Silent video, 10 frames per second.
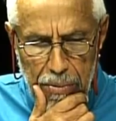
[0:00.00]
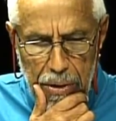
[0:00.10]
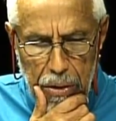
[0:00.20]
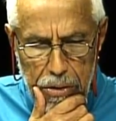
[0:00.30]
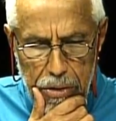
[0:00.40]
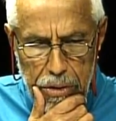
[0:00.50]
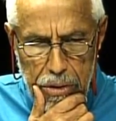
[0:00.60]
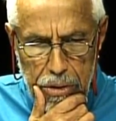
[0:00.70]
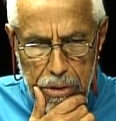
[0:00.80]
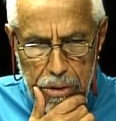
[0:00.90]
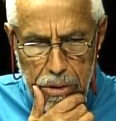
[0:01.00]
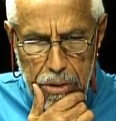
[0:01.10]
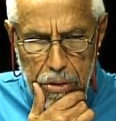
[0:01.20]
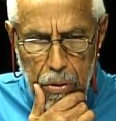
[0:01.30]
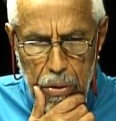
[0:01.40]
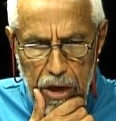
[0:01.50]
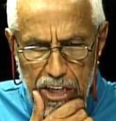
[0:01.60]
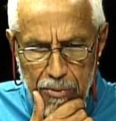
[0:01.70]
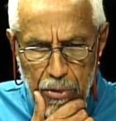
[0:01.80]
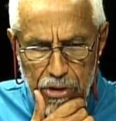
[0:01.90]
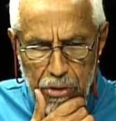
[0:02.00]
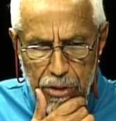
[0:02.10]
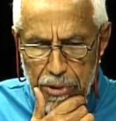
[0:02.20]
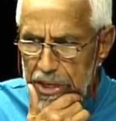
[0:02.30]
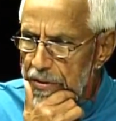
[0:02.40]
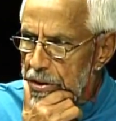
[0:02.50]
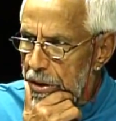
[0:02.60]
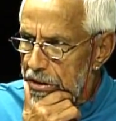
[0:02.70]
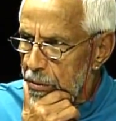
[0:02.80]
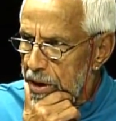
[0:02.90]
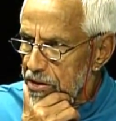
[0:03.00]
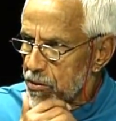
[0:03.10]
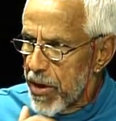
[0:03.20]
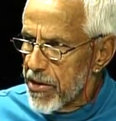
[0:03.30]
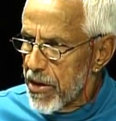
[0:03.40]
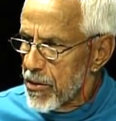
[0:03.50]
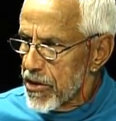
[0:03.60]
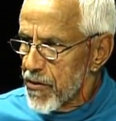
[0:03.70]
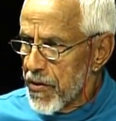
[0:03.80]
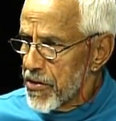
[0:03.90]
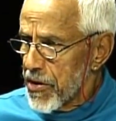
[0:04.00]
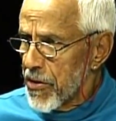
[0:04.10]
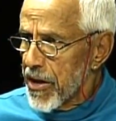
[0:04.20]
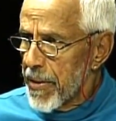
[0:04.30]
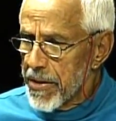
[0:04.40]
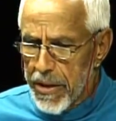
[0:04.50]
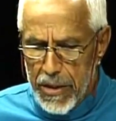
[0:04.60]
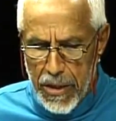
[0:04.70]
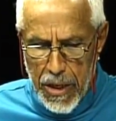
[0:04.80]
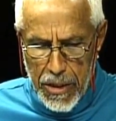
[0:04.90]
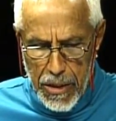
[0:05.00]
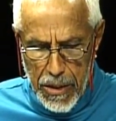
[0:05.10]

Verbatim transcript: about coal exports to the Pacific Northwest? Why is it useful for us to talk about that tonight?